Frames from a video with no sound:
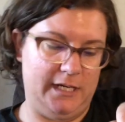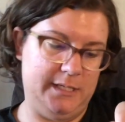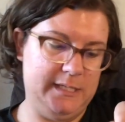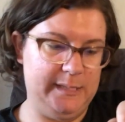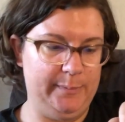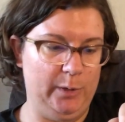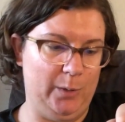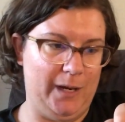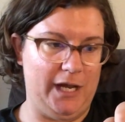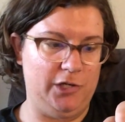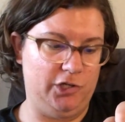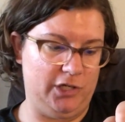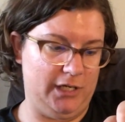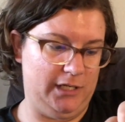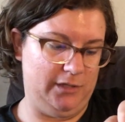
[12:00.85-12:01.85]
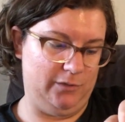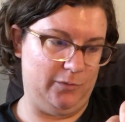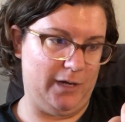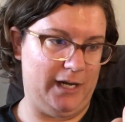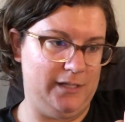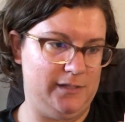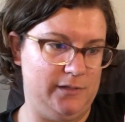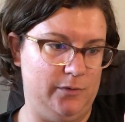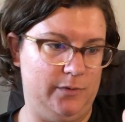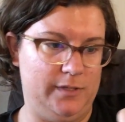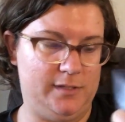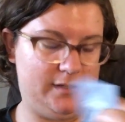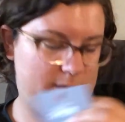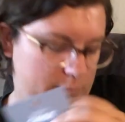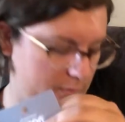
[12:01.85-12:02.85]
inspiration, right? So
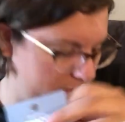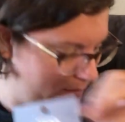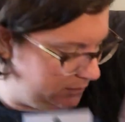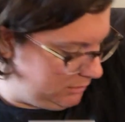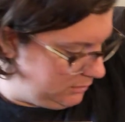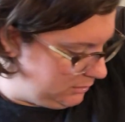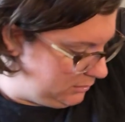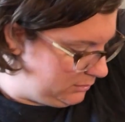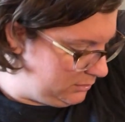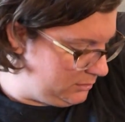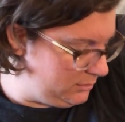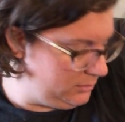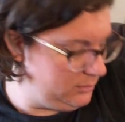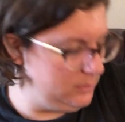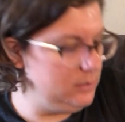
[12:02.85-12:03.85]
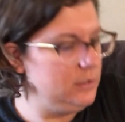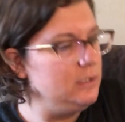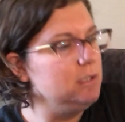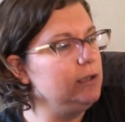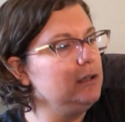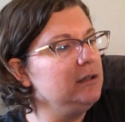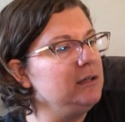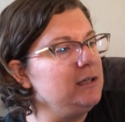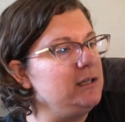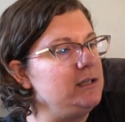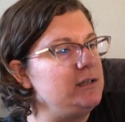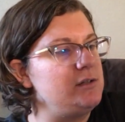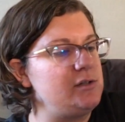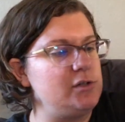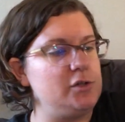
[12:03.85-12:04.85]
this one
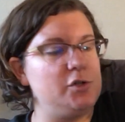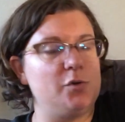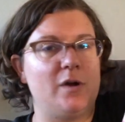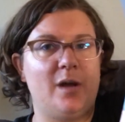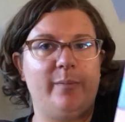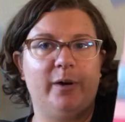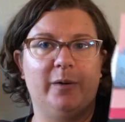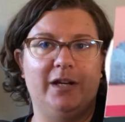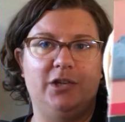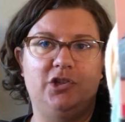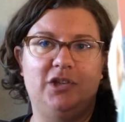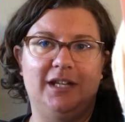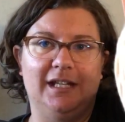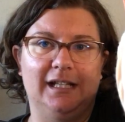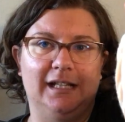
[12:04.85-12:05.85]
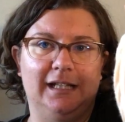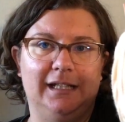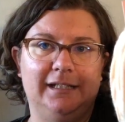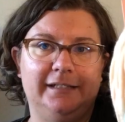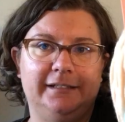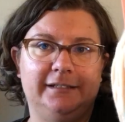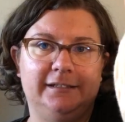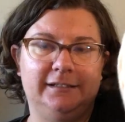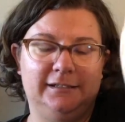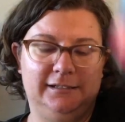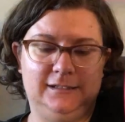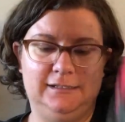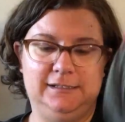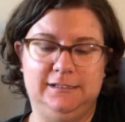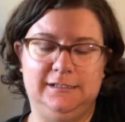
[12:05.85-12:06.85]
is Strawberry Chill,
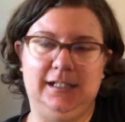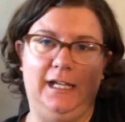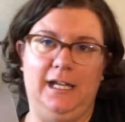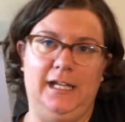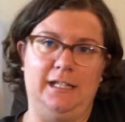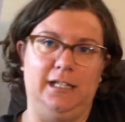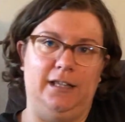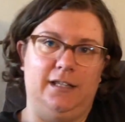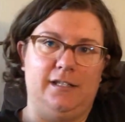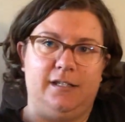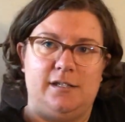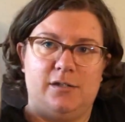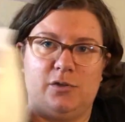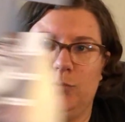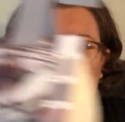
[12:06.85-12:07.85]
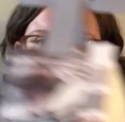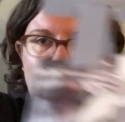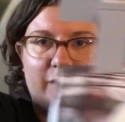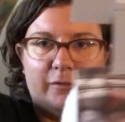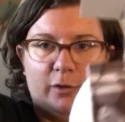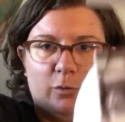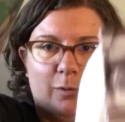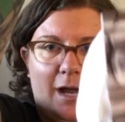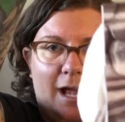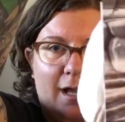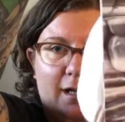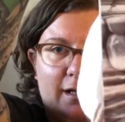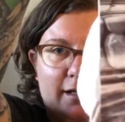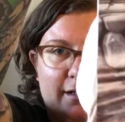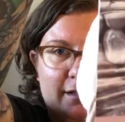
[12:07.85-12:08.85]
and then this is River
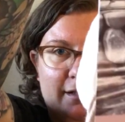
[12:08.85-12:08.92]
Rock.